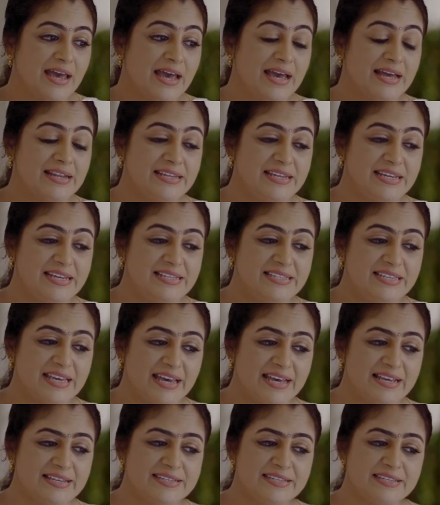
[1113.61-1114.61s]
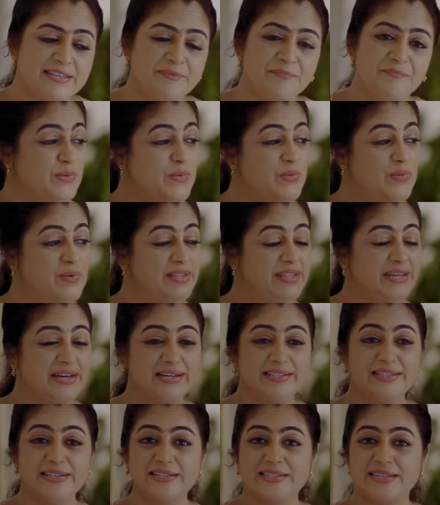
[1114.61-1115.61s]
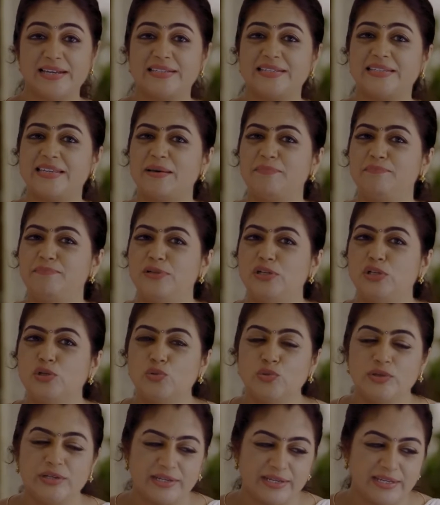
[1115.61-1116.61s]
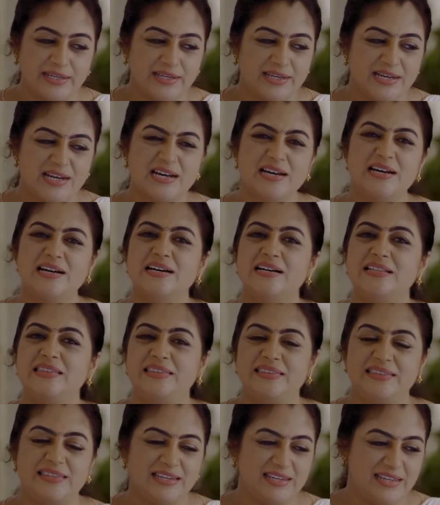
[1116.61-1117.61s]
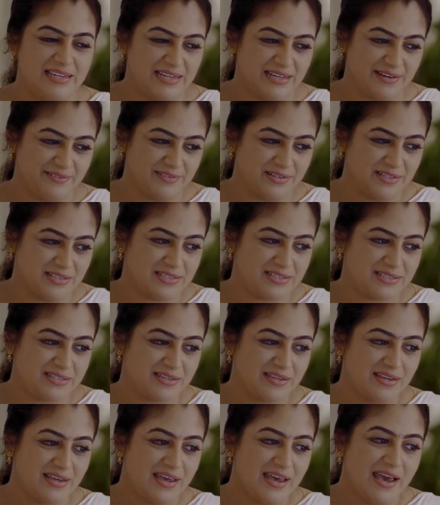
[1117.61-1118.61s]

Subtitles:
And he says all the others are sublunary, earthly lovers.